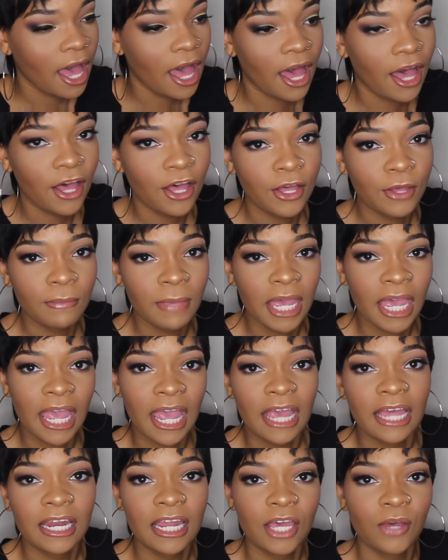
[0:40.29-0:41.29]

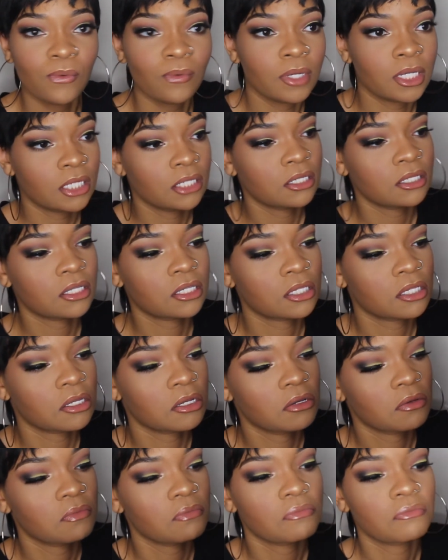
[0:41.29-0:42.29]
And it was
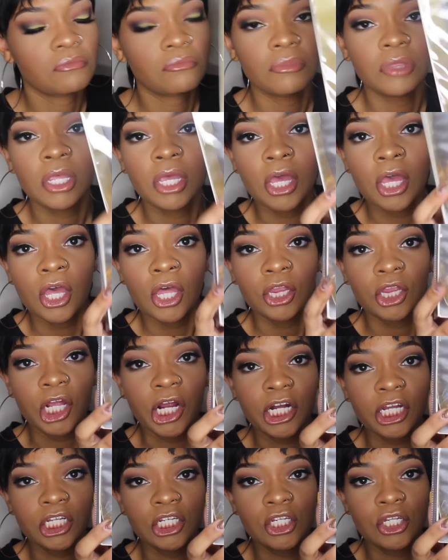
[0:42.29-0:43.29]

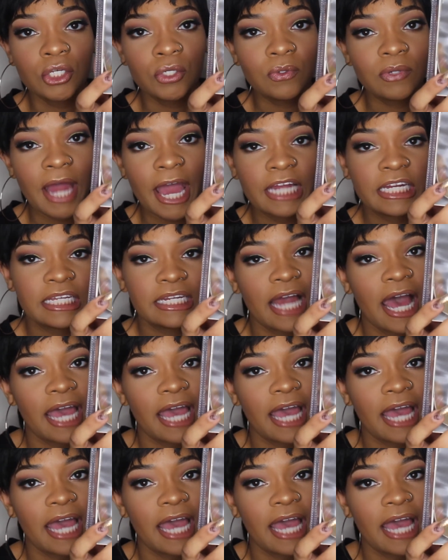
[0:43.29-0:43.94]
$32.99